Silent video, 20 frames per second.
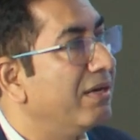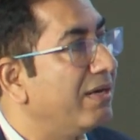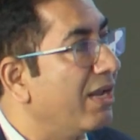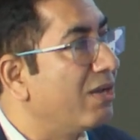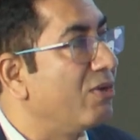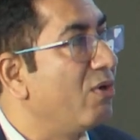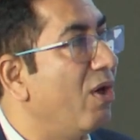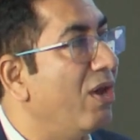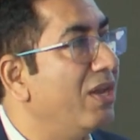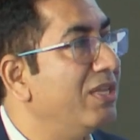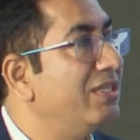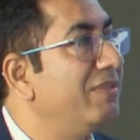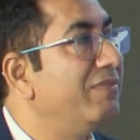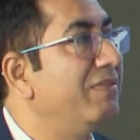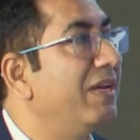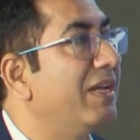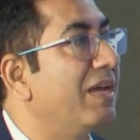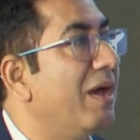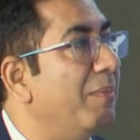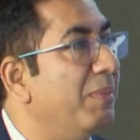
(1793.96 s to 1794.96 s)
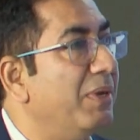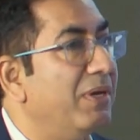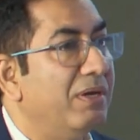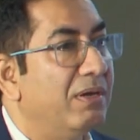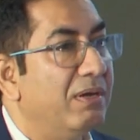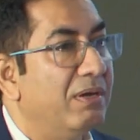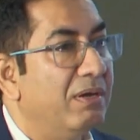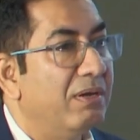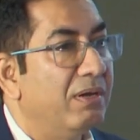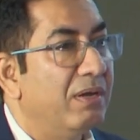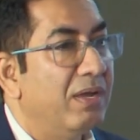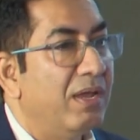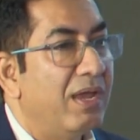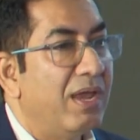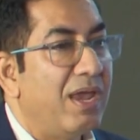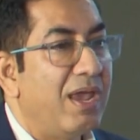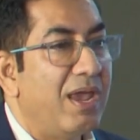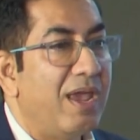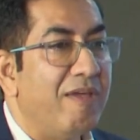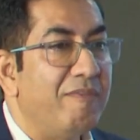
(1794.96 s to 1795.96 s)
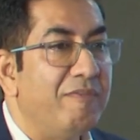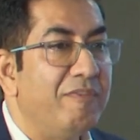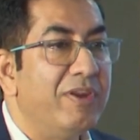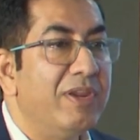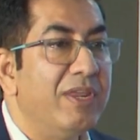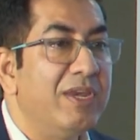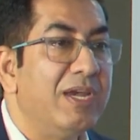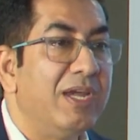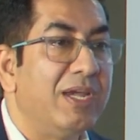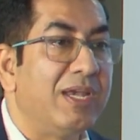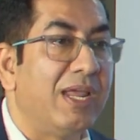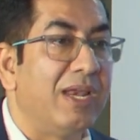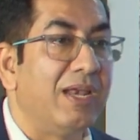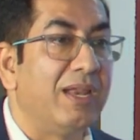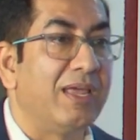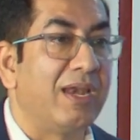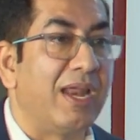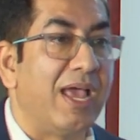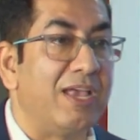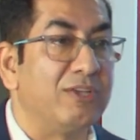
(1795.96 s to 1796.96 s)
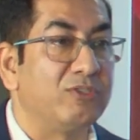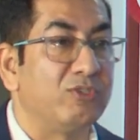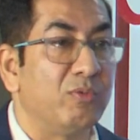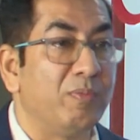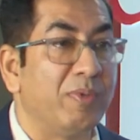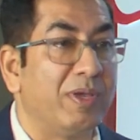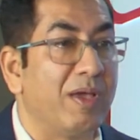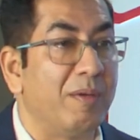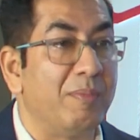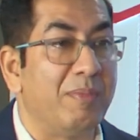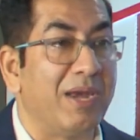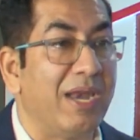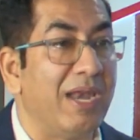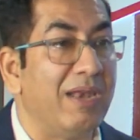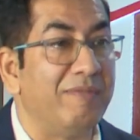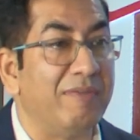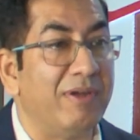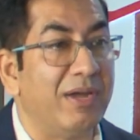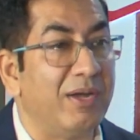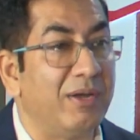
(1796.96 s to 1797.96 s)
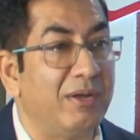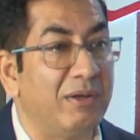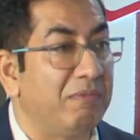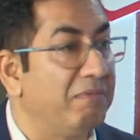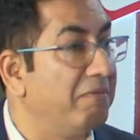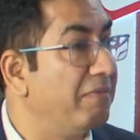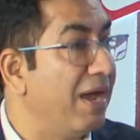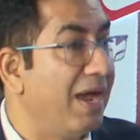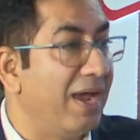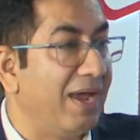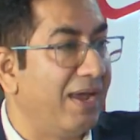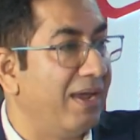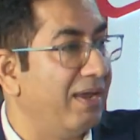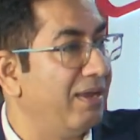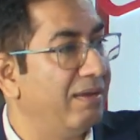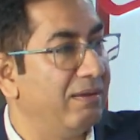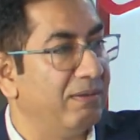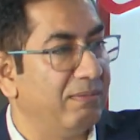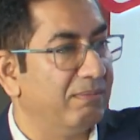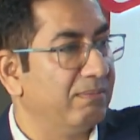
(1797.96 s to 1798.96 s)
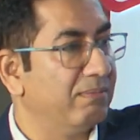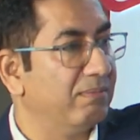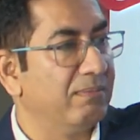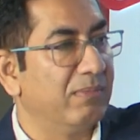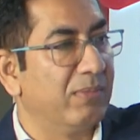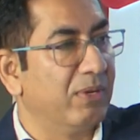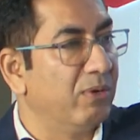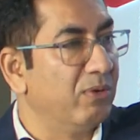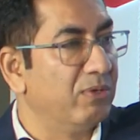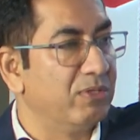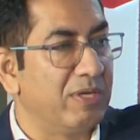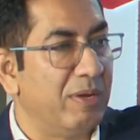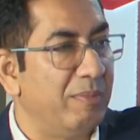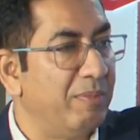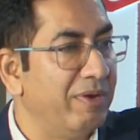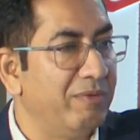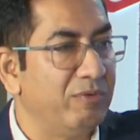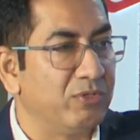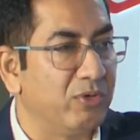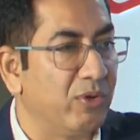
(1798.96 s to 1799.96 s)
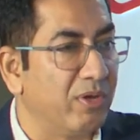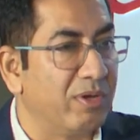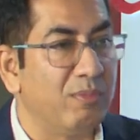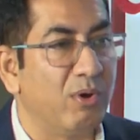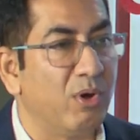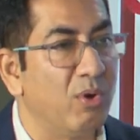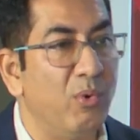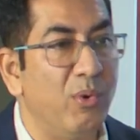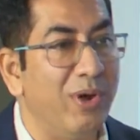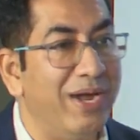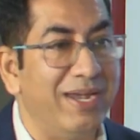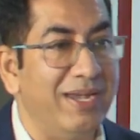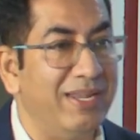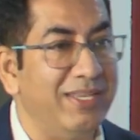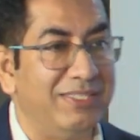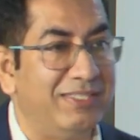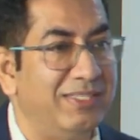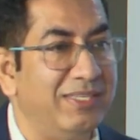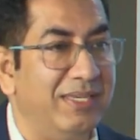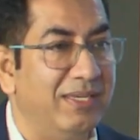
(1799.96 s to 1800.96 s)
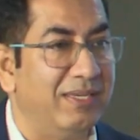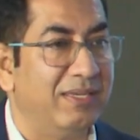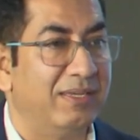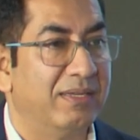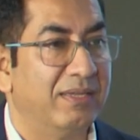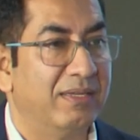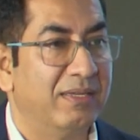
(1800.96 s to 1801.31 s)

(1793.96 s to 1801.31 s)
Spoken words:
technology will come in. Every retailer has to become relevant. Somebody was talking about ONDC.